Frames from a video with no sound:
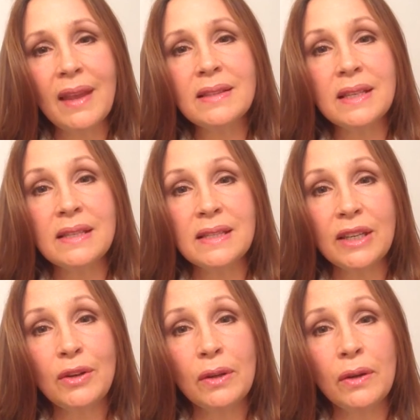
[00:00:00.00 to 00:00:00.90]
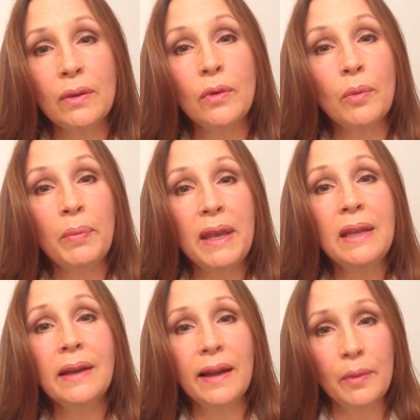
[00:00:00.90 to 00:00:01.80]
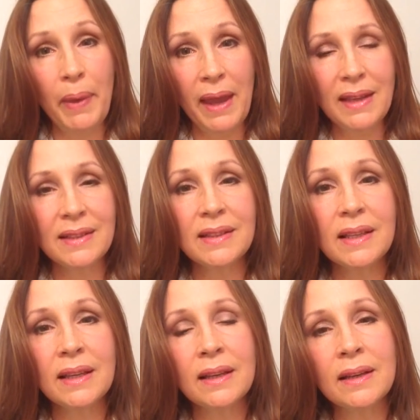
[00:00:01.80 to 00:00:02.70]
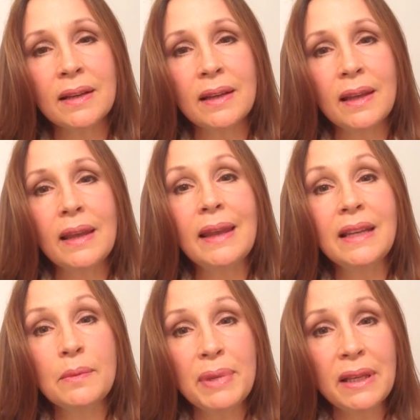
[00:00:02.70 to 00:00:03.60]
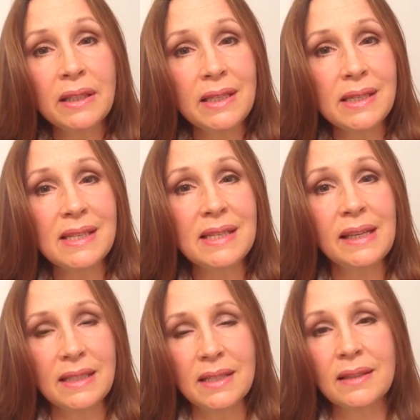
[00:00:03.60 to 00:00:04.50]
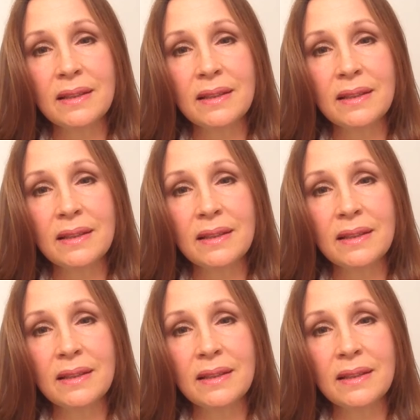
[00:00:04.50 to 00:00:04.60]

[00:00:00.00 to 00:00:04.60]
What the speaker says: testicular or penile pain, inability to sit,